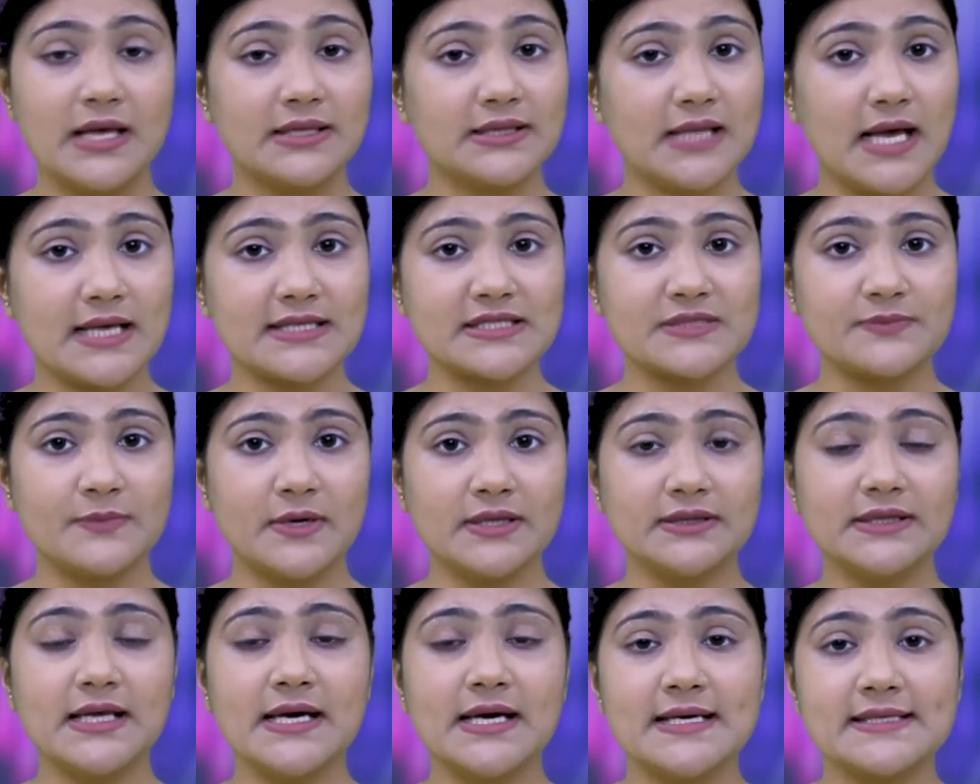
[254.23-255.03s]
Last
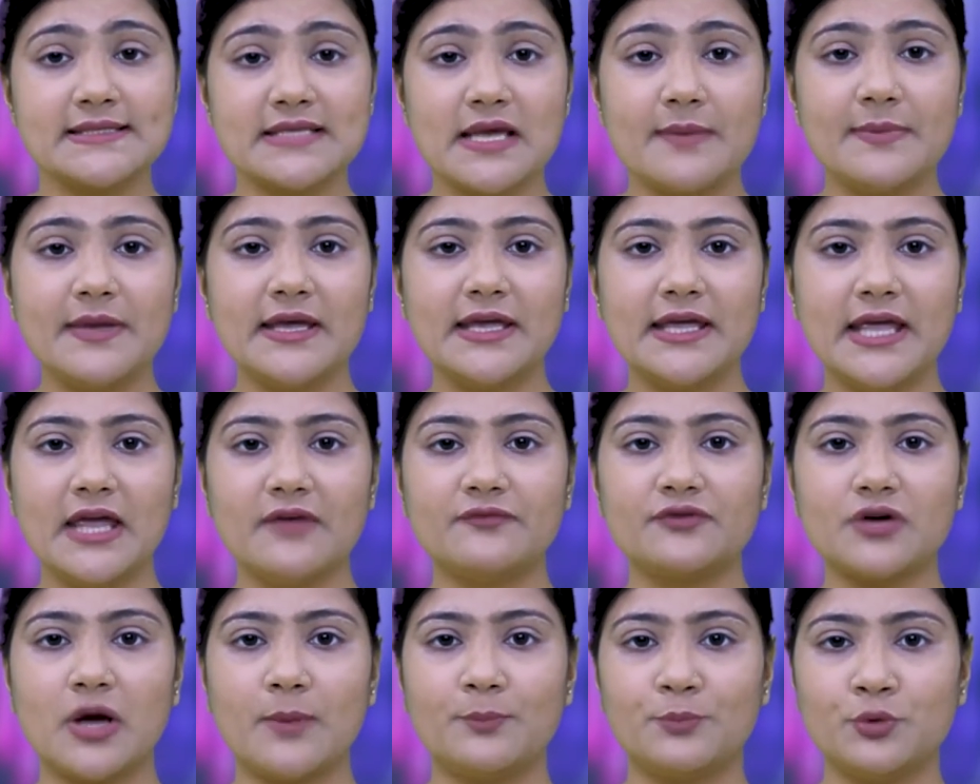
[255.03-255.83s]
month, SEBI
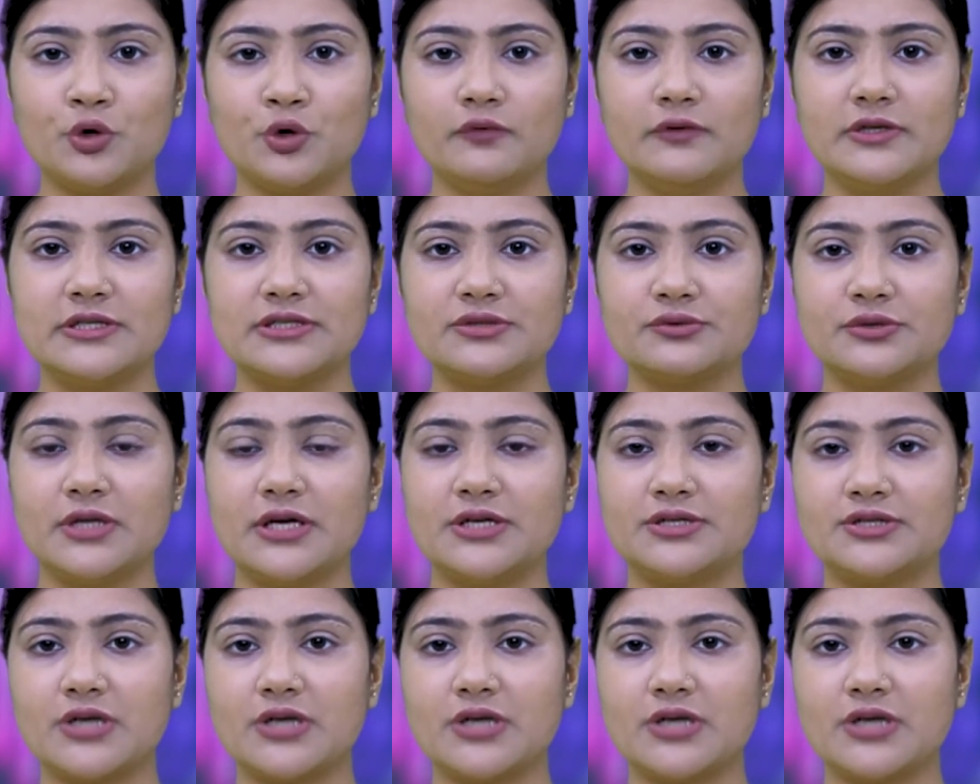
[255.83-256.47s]
gave approval to the